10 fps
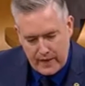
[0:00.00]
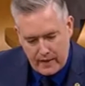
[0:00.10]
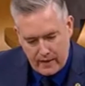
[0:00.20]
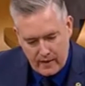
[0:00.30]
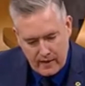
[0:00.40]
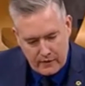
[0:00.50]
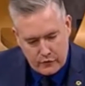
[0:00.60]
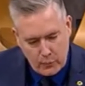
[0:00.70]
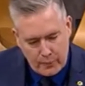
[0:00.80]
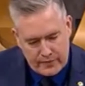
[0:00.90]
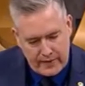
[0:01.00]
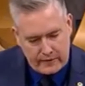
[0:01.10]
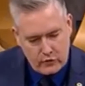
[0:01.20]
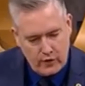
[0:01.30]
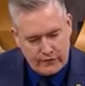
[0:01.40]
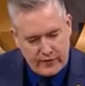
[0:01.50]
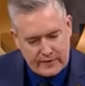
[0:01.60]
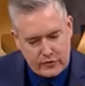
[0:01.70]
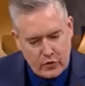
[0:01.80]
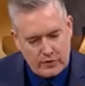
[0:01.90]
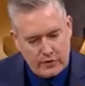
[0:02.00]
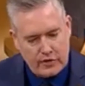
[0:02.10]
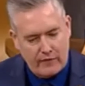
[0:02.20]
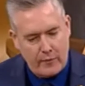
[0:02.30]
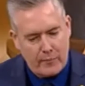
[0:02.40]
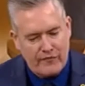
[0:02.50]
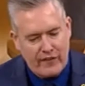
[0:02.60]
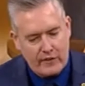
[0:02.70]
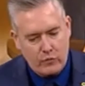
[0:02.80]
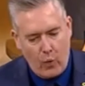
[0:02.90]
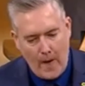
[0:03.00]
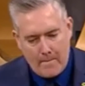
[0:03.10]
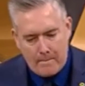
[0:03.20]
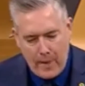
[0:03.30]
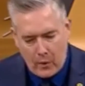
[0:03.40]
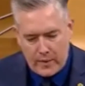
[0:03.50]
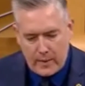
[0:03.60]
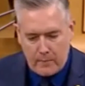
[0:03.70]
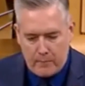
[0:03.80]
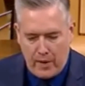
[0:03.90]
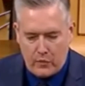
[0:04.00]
there. So, presiding officer, the Scottish Government provides £1 billion